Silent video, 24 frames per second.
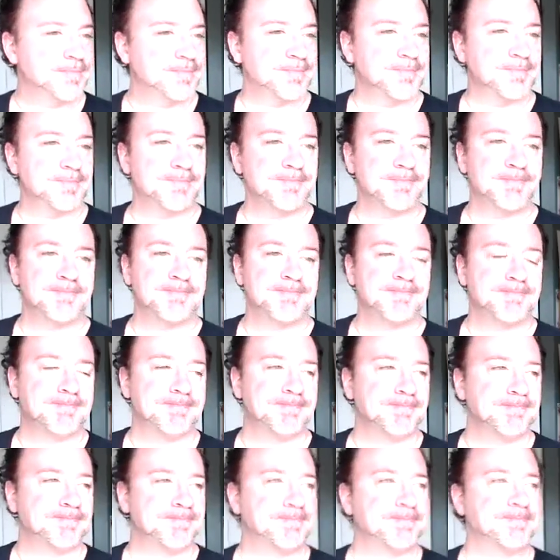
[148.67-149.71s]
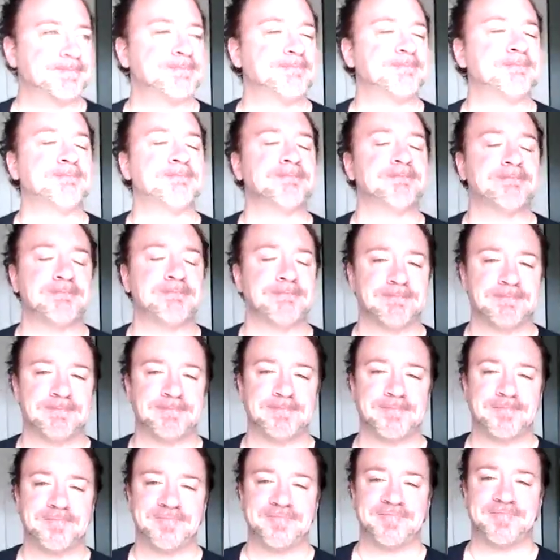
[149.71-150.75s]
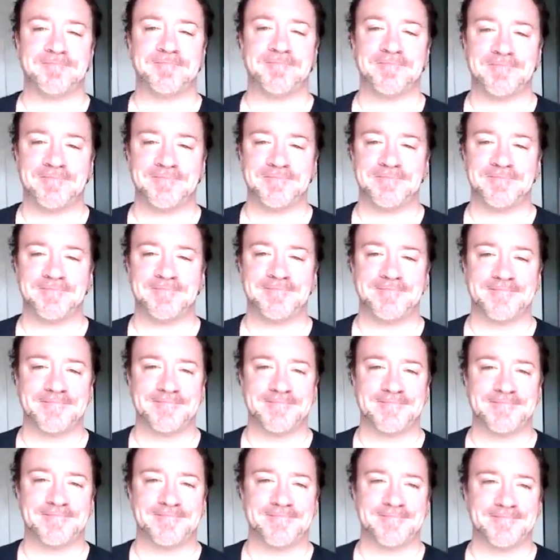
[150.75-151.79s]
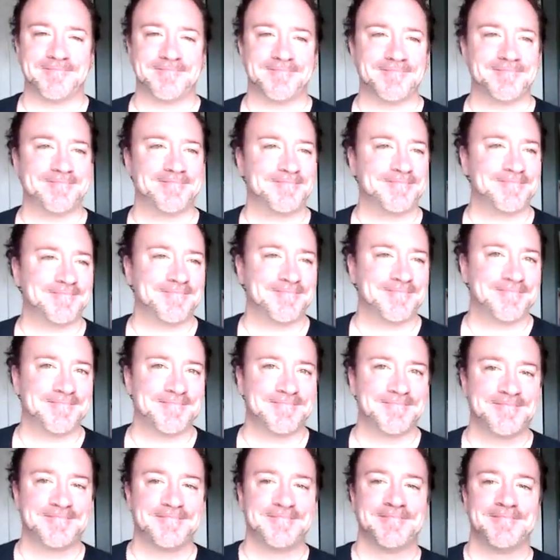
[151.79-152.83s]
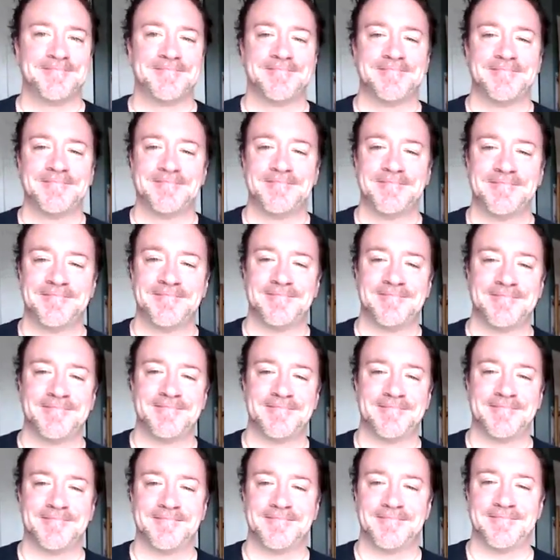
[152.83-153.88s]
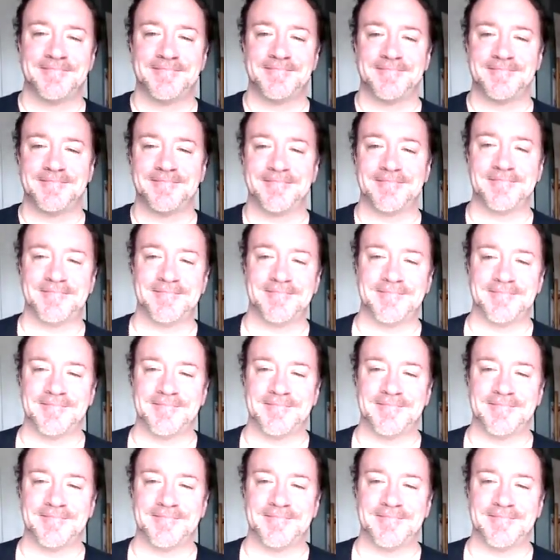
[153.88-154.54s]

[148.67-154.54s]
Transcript: No words are spoken by the person on screen.